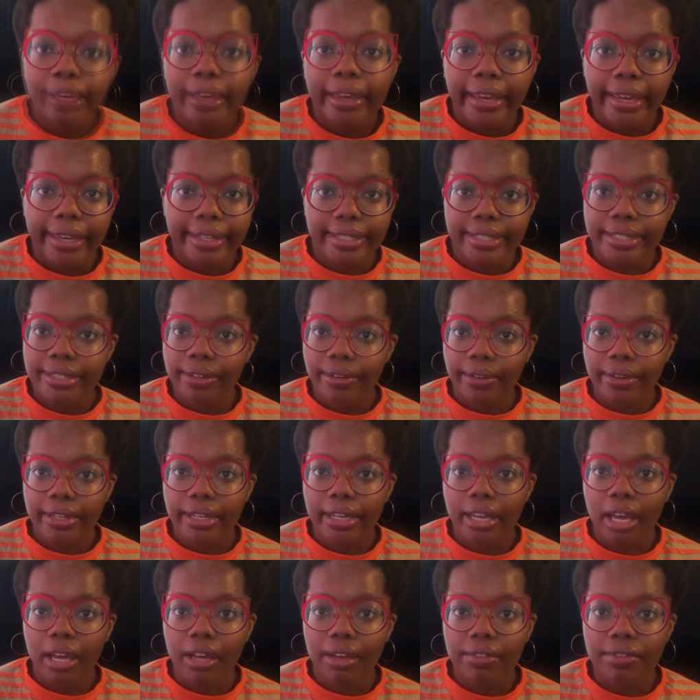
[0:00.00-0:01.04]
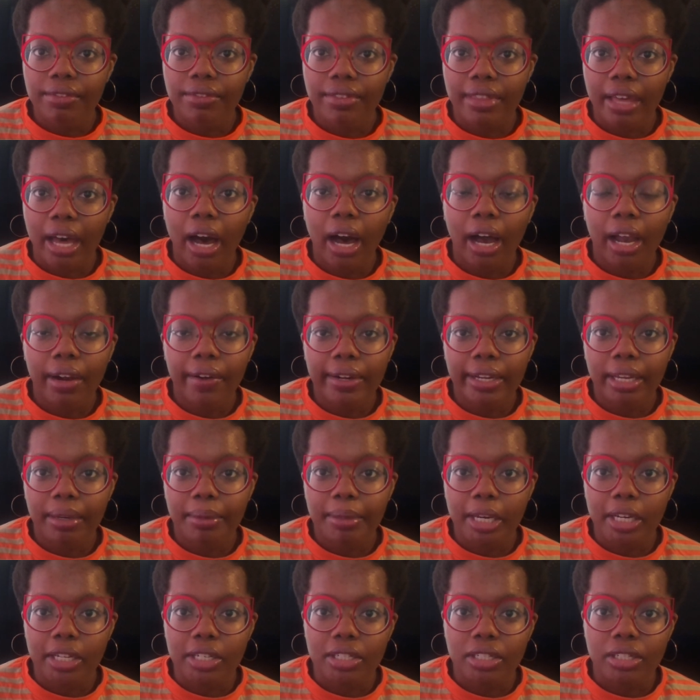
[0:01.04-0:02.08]
It is not enough that higher income
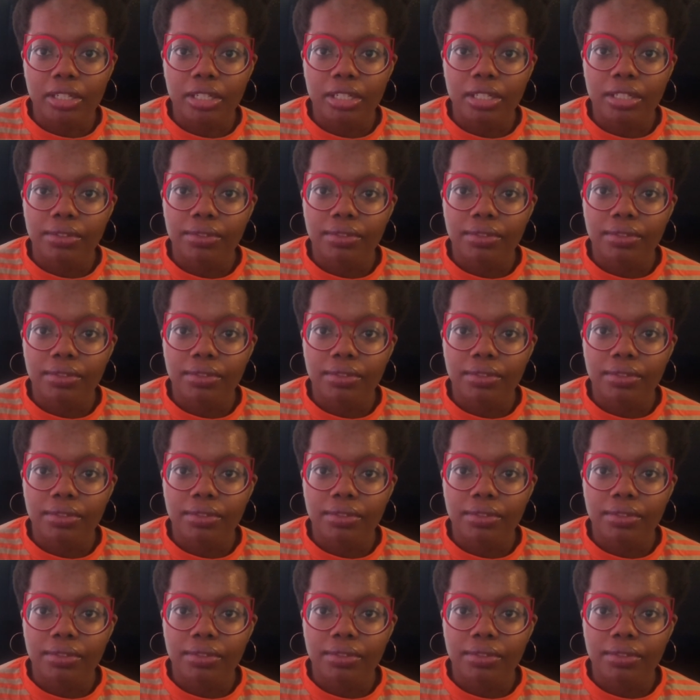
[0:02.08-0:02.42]
countries,